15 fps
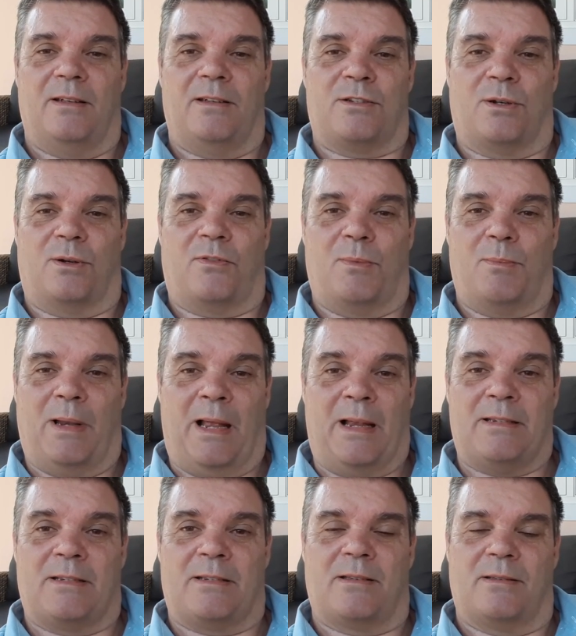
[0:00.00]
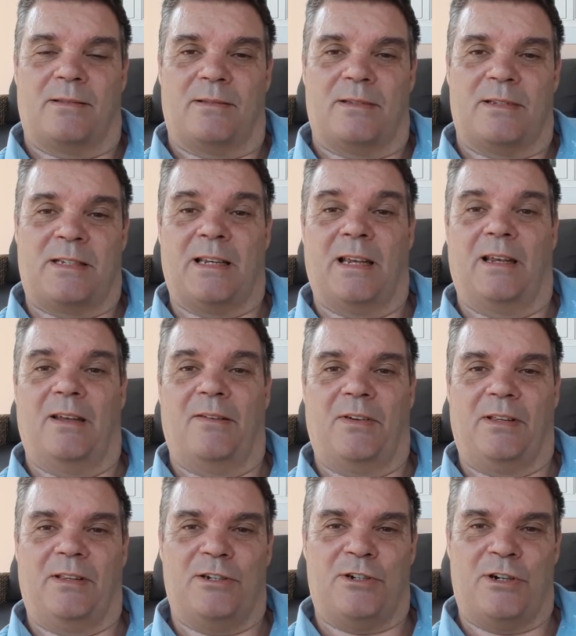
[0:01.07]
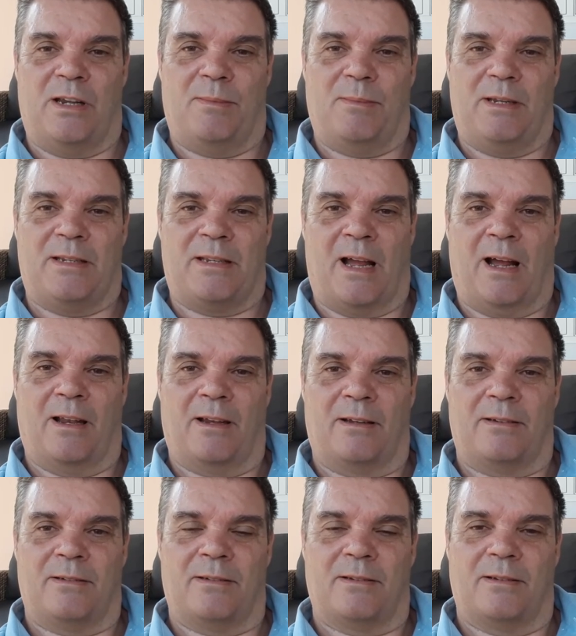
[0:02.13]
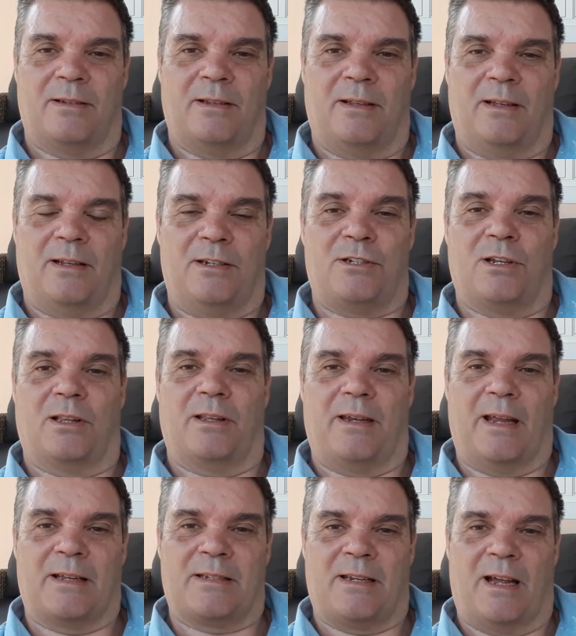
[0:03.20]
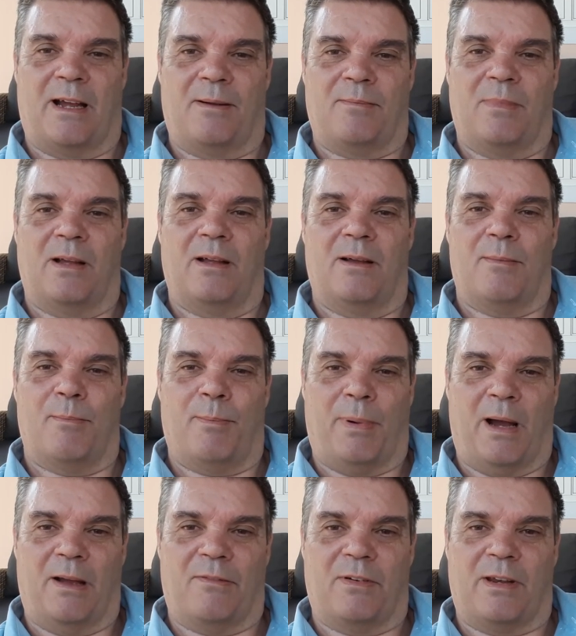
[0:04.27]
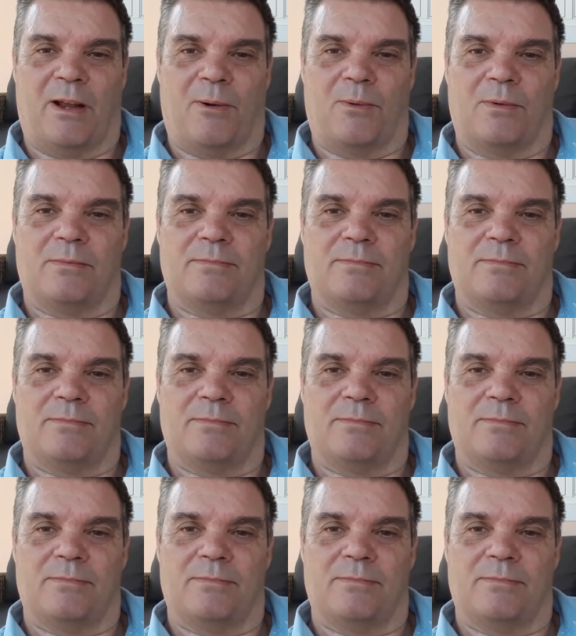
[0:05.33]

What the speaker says: So from Les, still living the dream in Thailand, until the next time, bye for now.